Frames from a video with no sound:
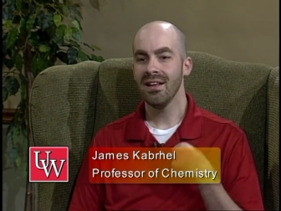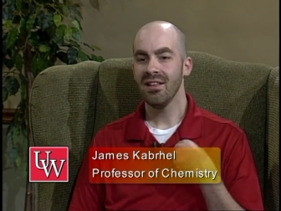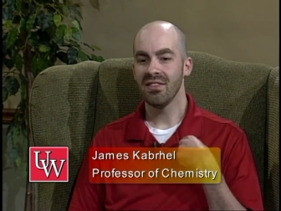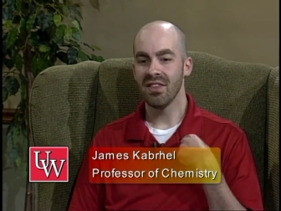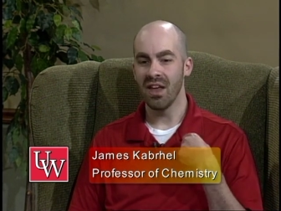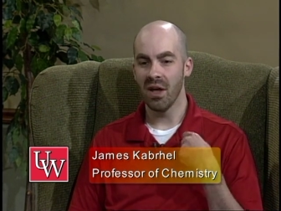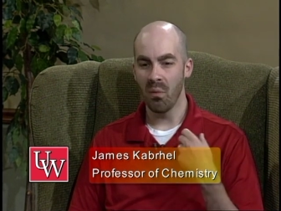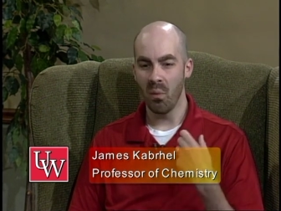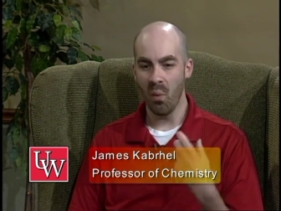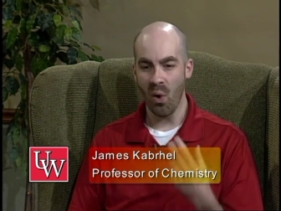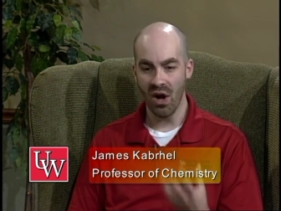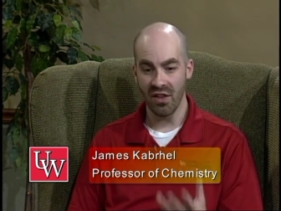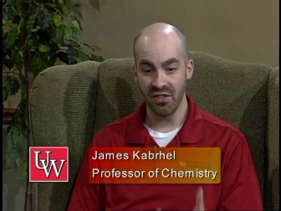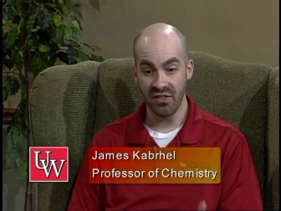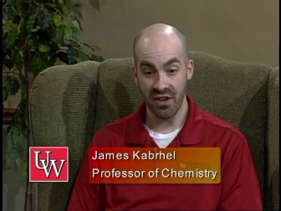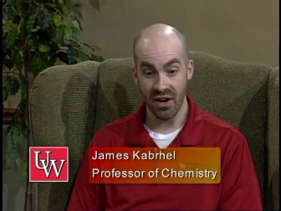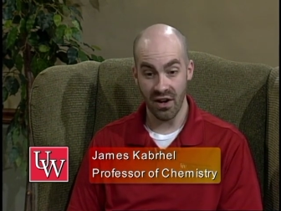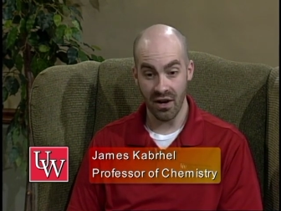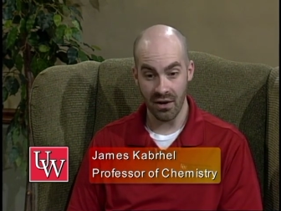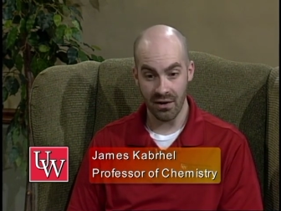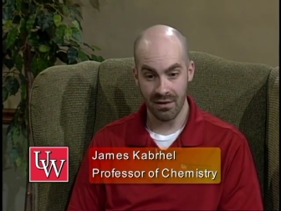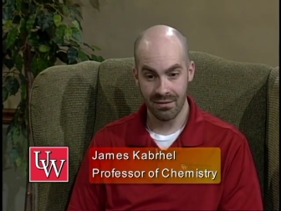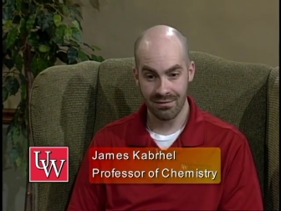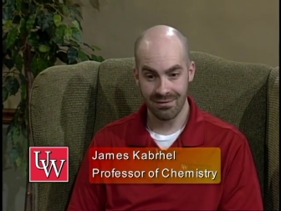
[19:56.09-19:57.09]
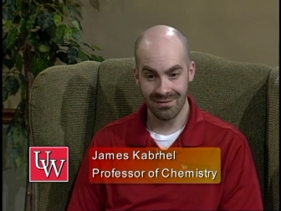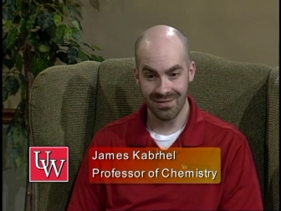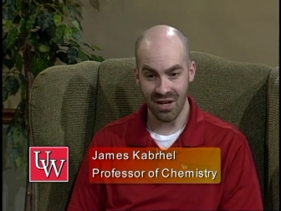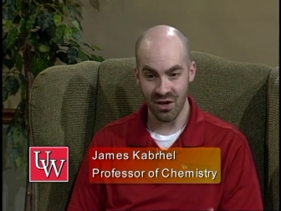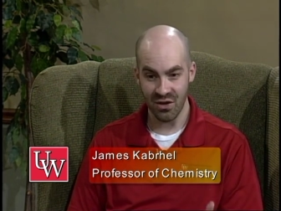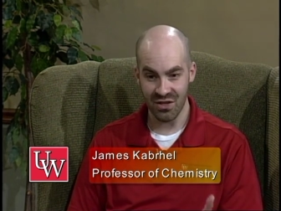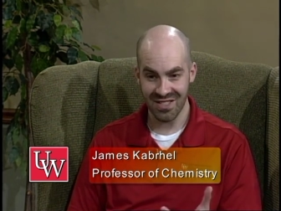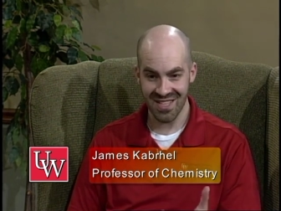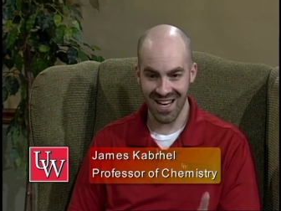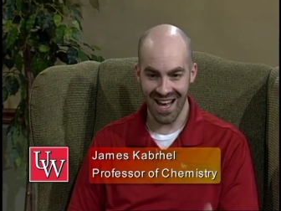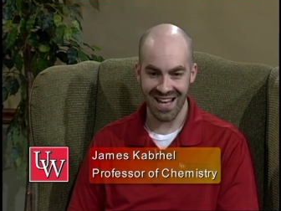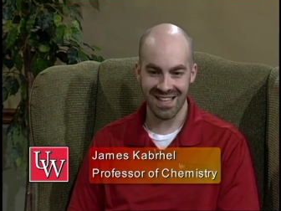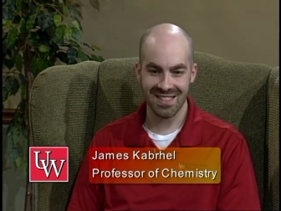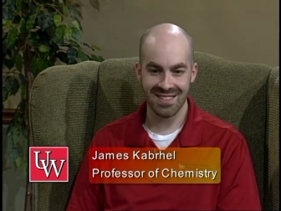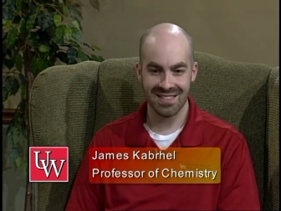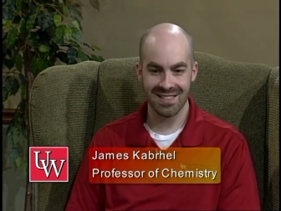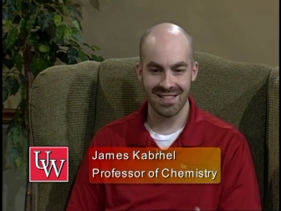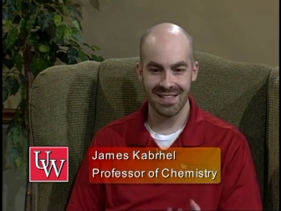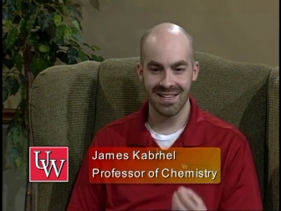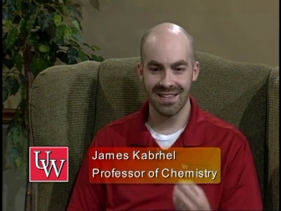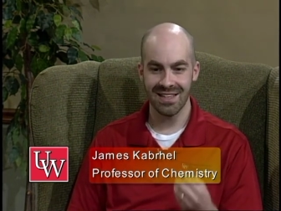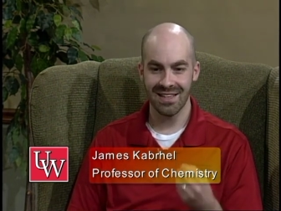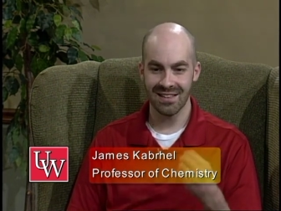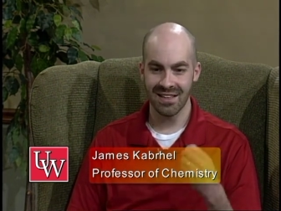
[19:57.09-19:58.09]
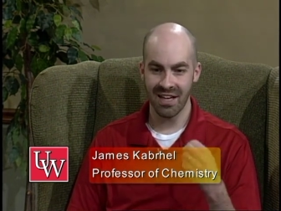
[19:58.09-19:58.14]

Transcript: they want their, their texting